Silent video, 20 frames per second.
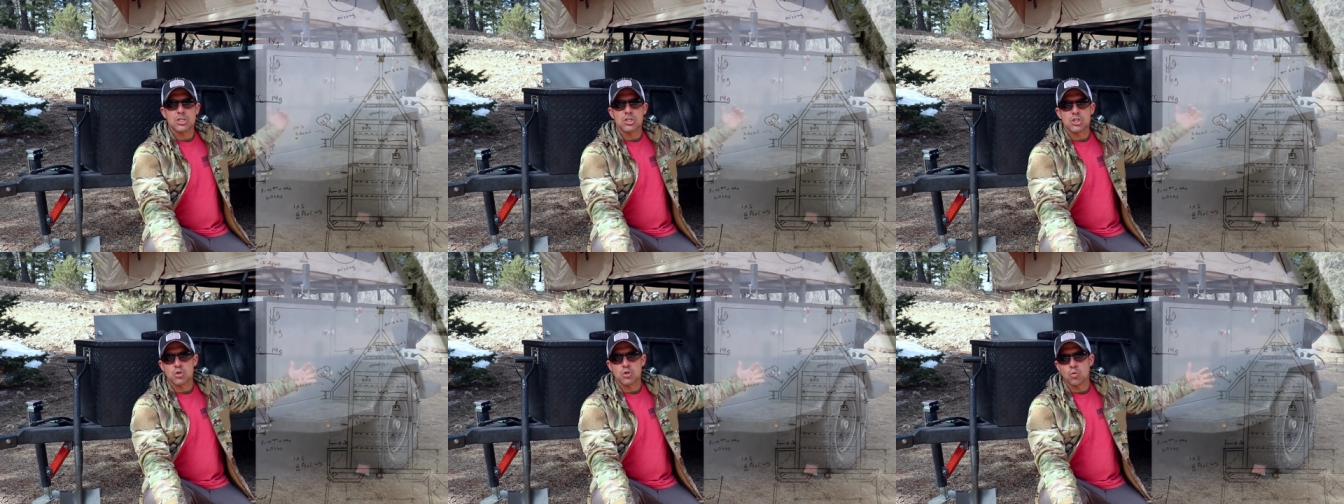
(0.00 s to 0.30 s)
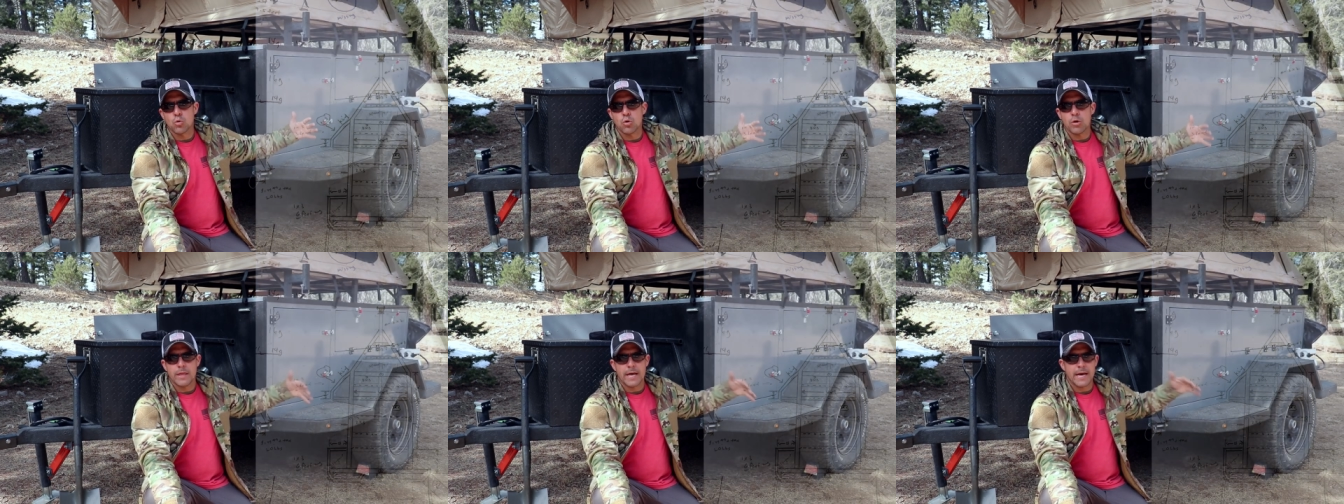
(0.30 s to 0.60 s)

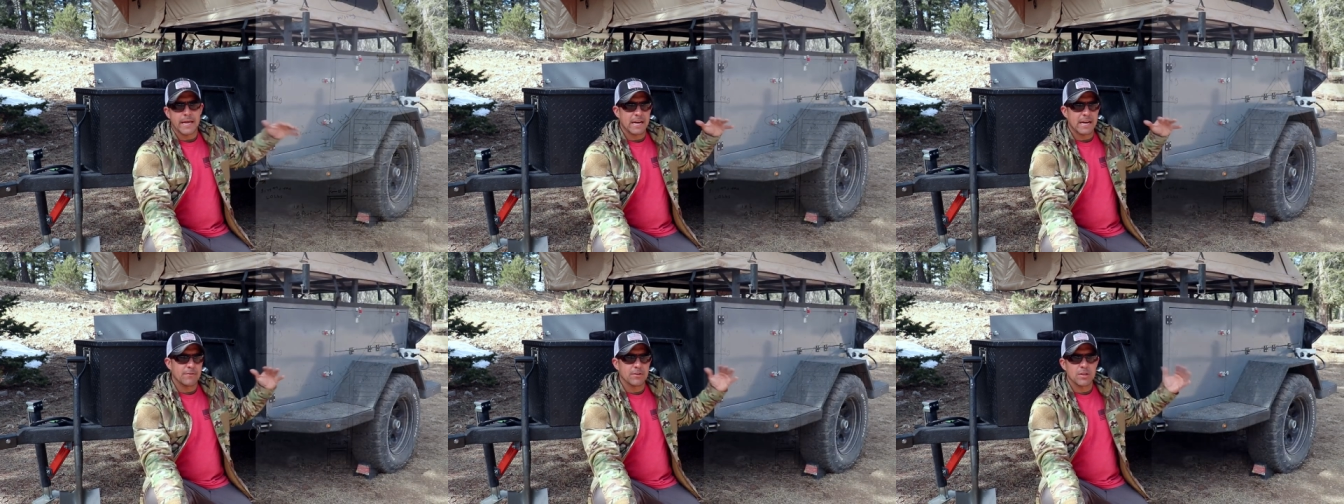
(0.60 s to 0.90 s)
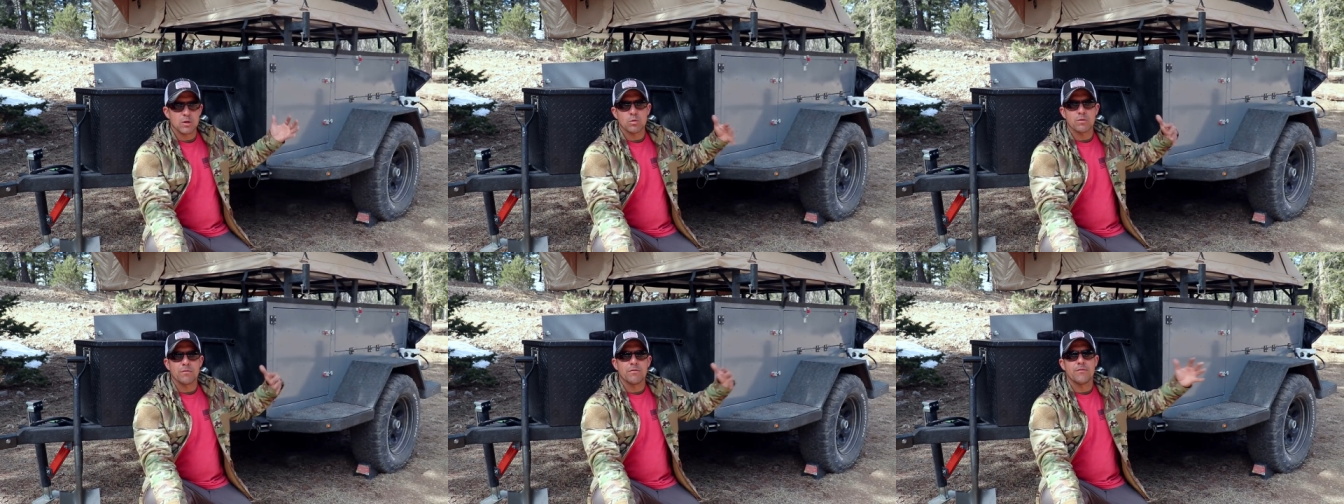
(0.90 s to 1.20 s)
sure that
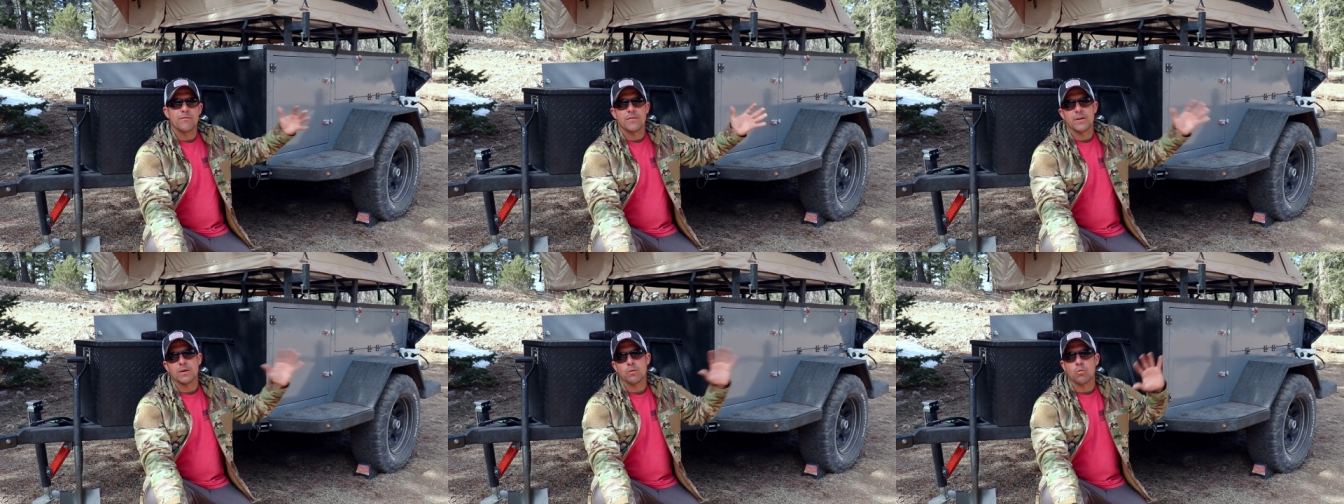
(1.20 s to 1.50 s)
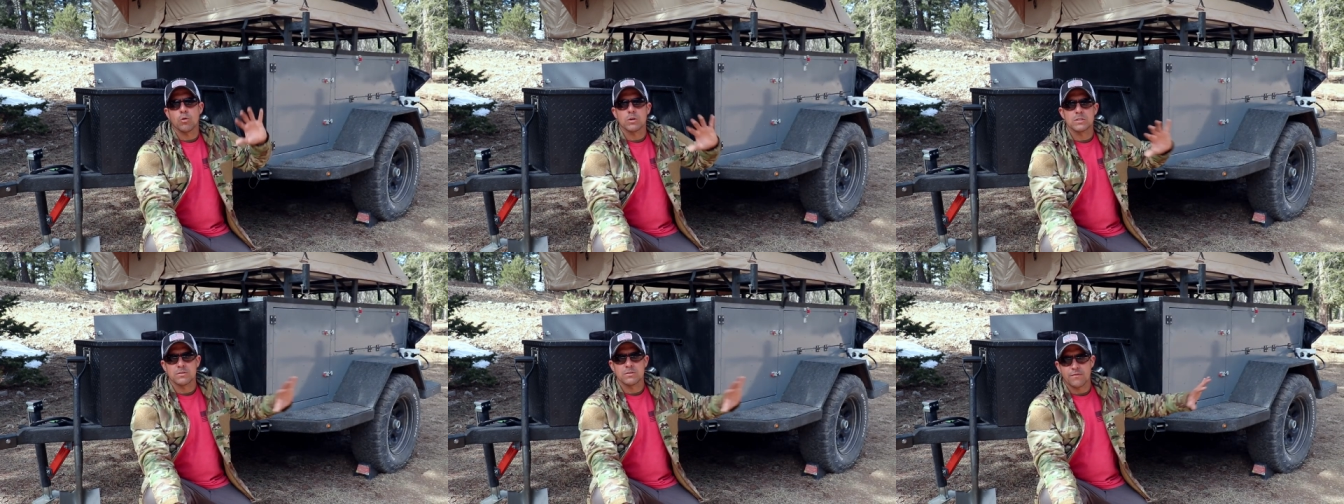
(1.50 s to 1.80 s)
everything would fit
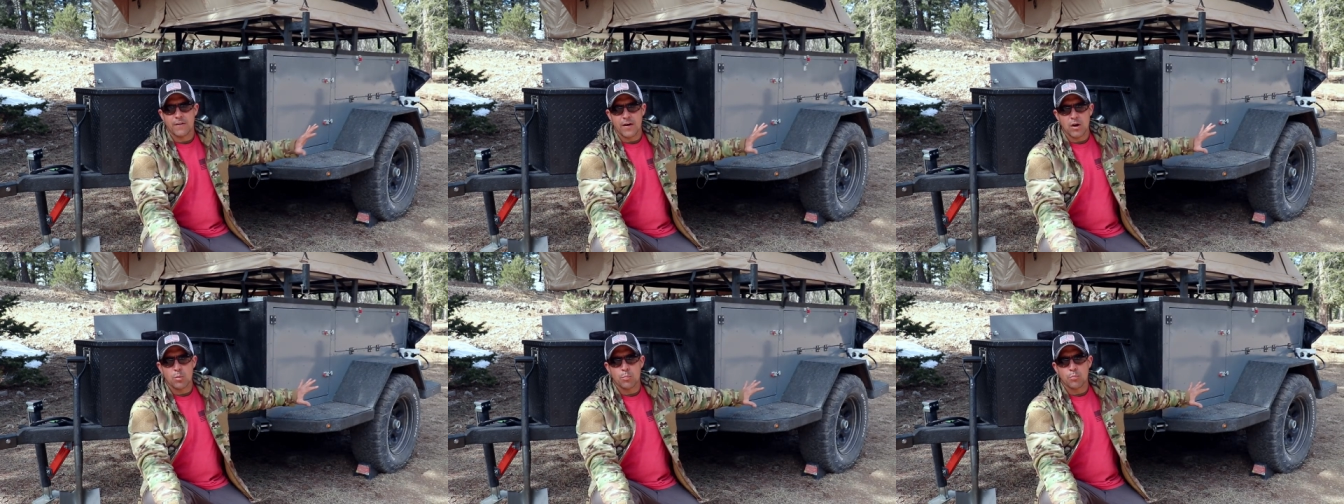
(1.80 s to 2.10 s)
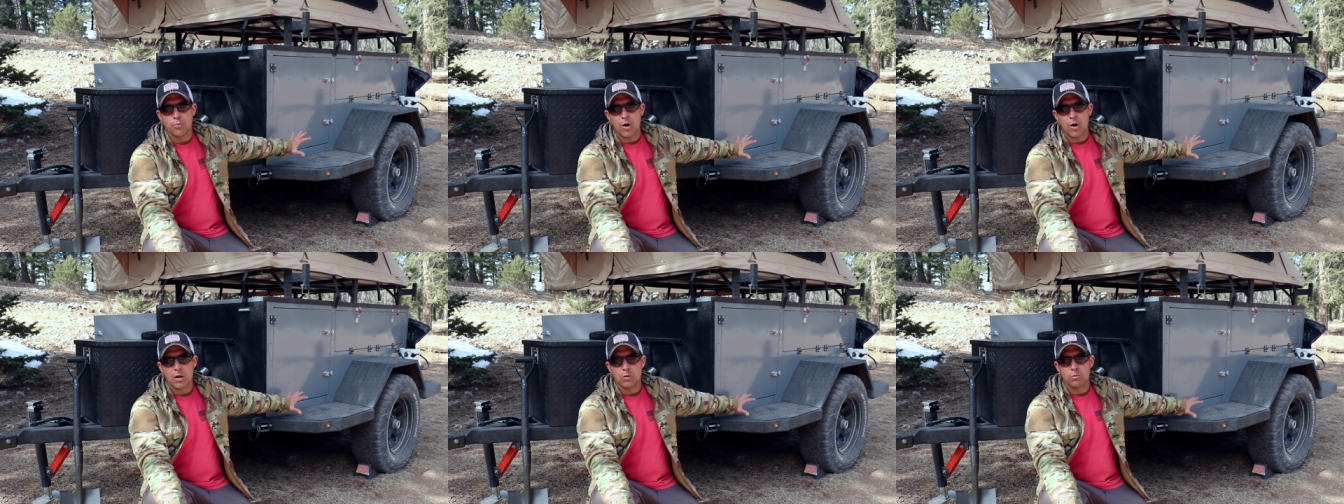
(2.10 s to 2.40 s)
once the final
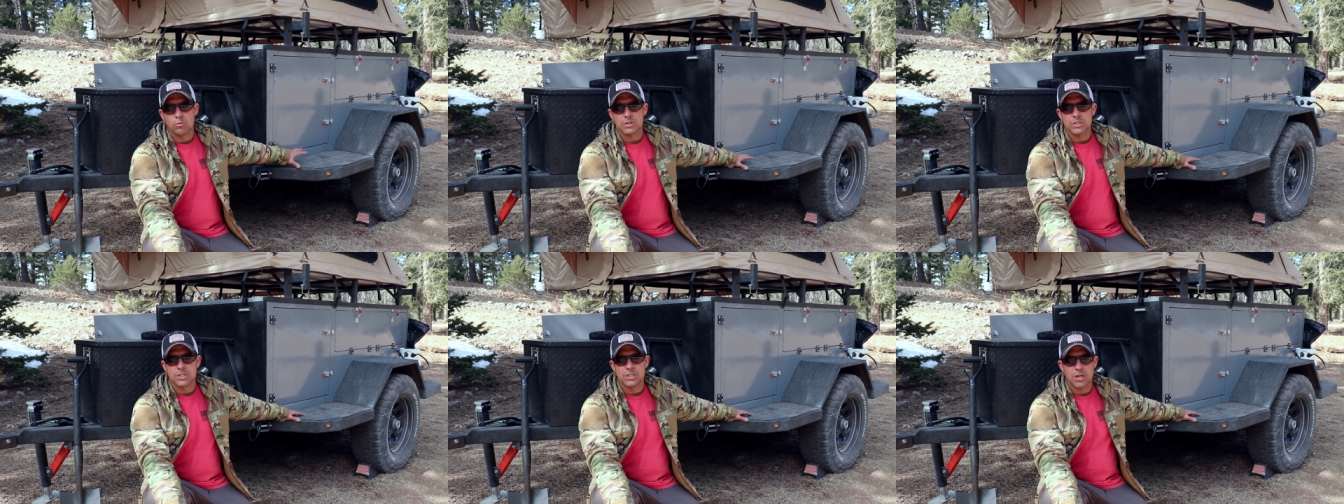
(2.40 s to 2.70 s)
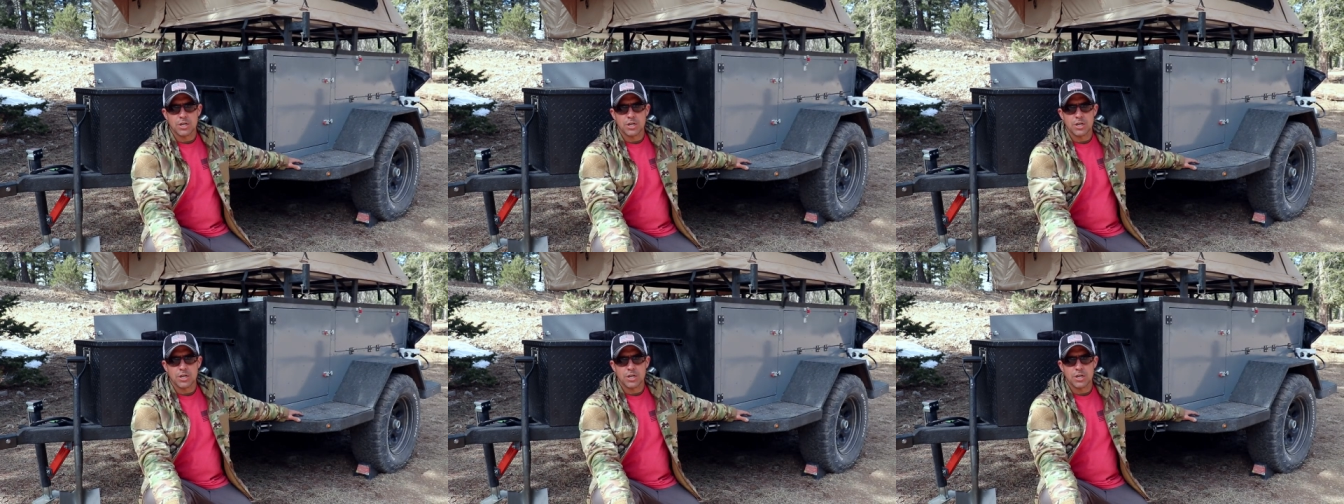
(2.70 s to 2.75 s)
product was